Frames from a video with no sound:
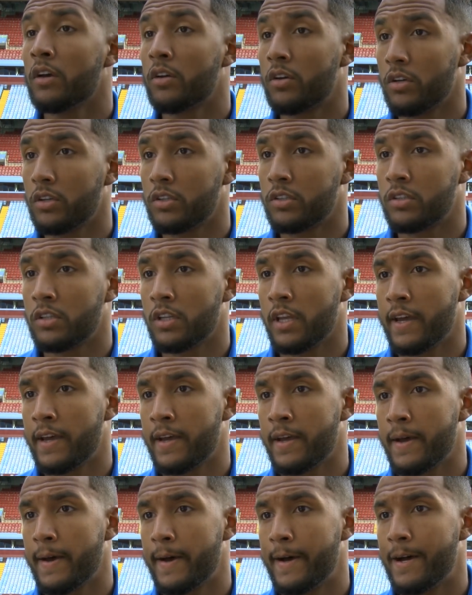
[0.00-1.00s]
Good,
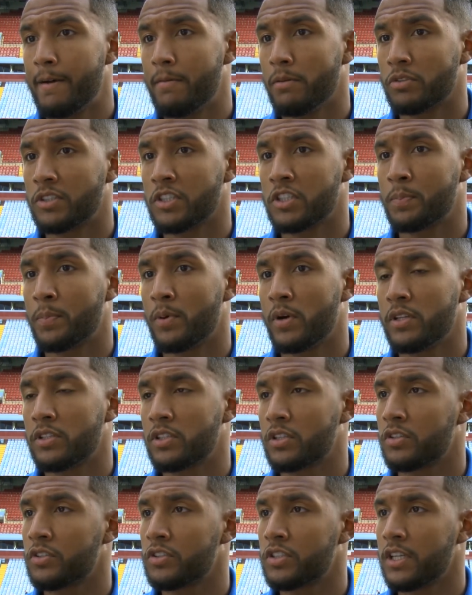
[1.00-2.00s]
yeah. It was disappointing
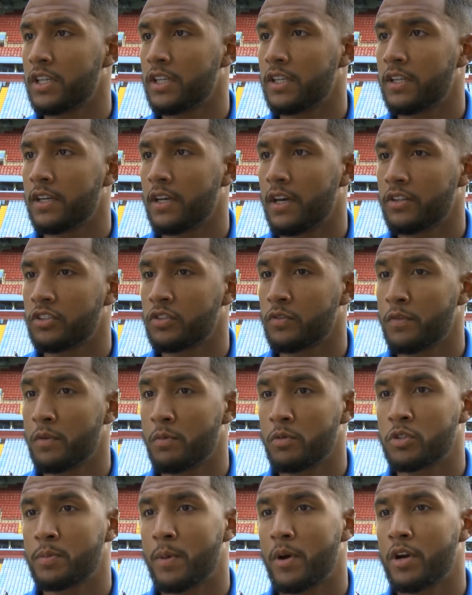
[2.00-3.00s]
to concede.
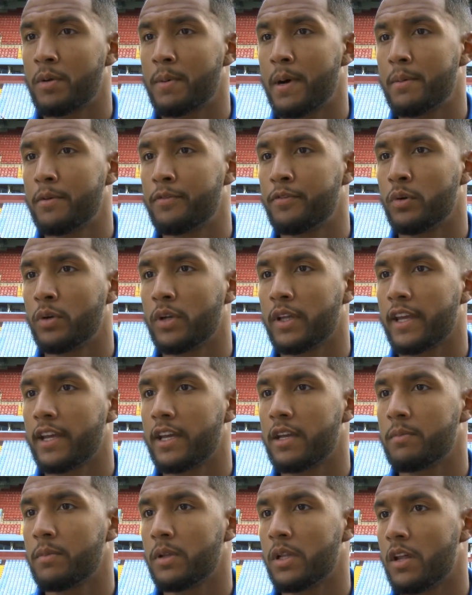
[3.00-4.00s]
Something we spoke about before the
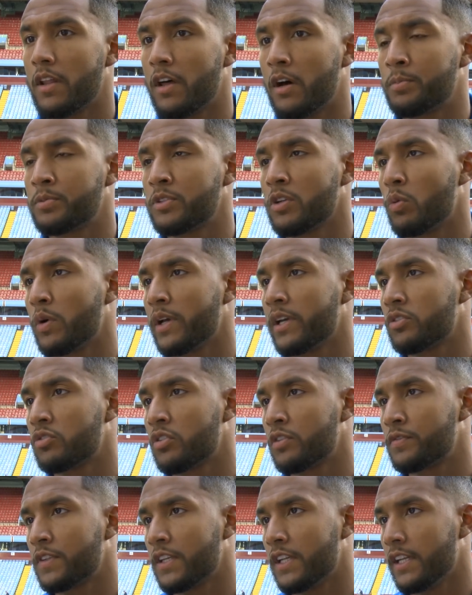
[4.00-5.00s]
game, you know, the opposite winger
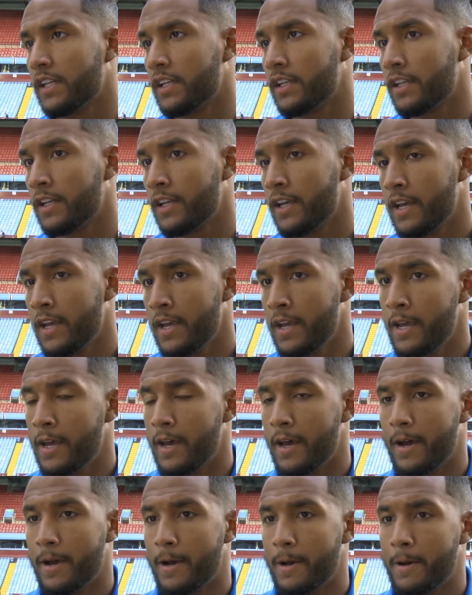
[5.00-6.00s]
drifting in.
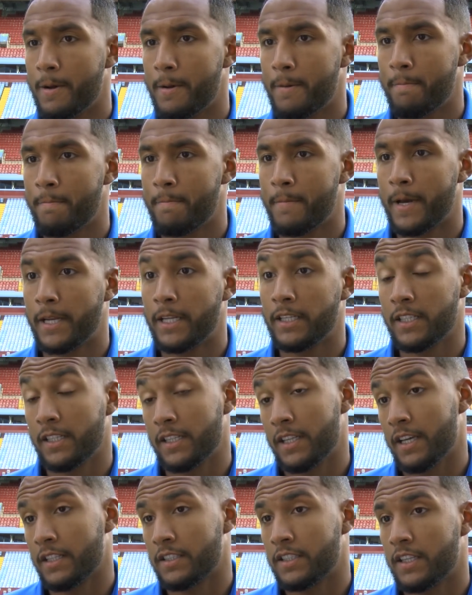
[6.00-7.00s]
And he
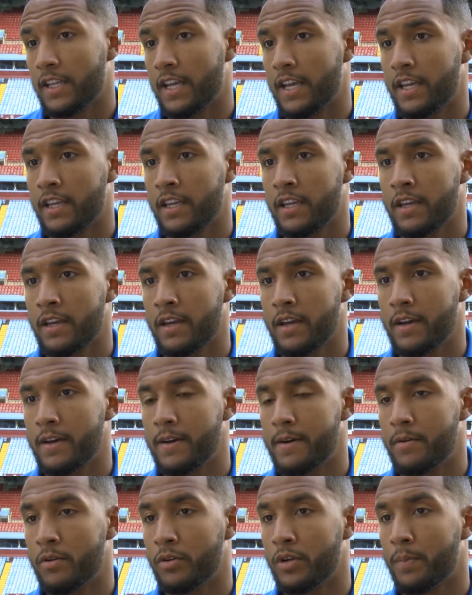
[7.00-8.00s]
did that today,
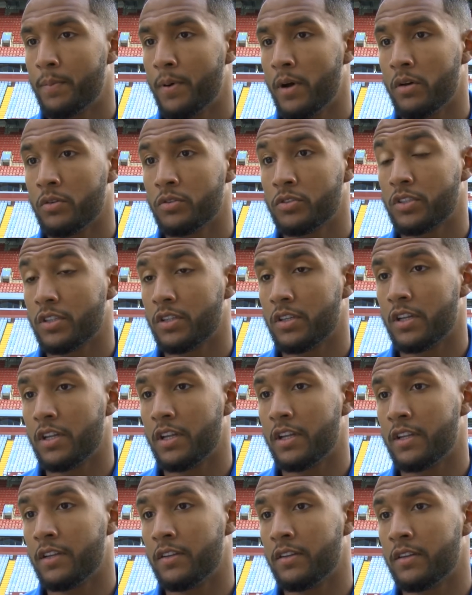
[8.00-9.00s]
unopposed,
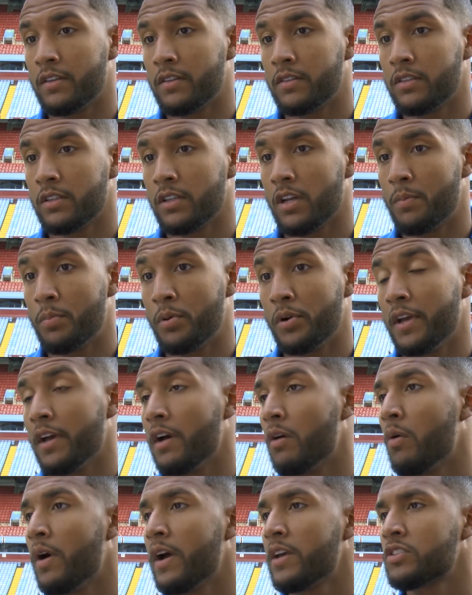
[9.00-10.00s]
and you know, put
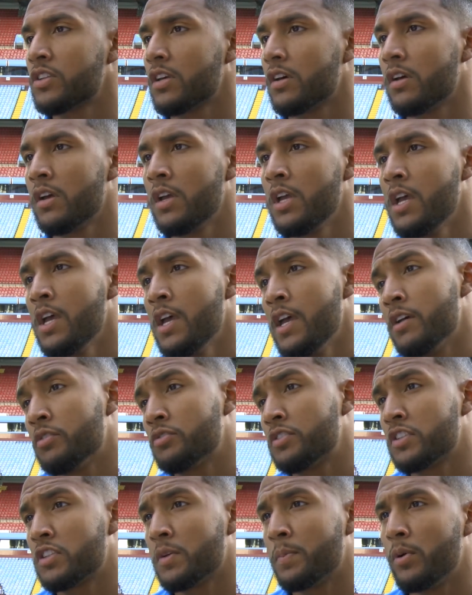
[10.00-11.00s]
it away. So it
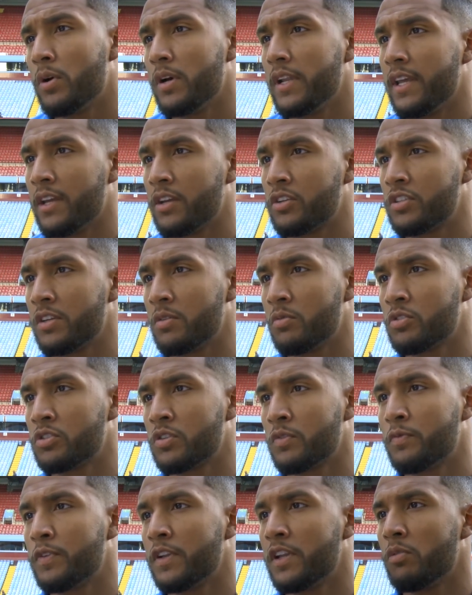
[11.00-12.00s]
was disappointing because it was
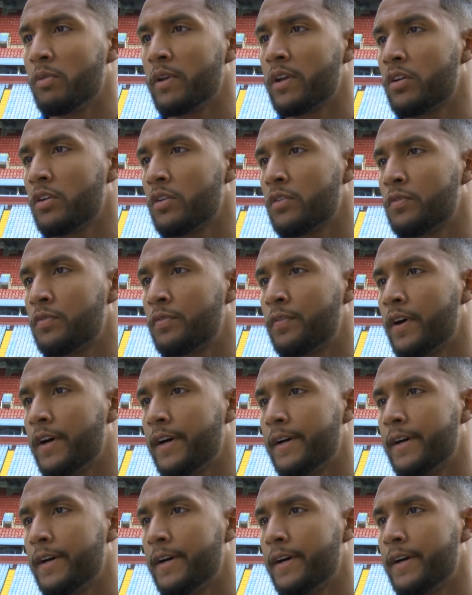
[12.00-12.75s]
something that we could have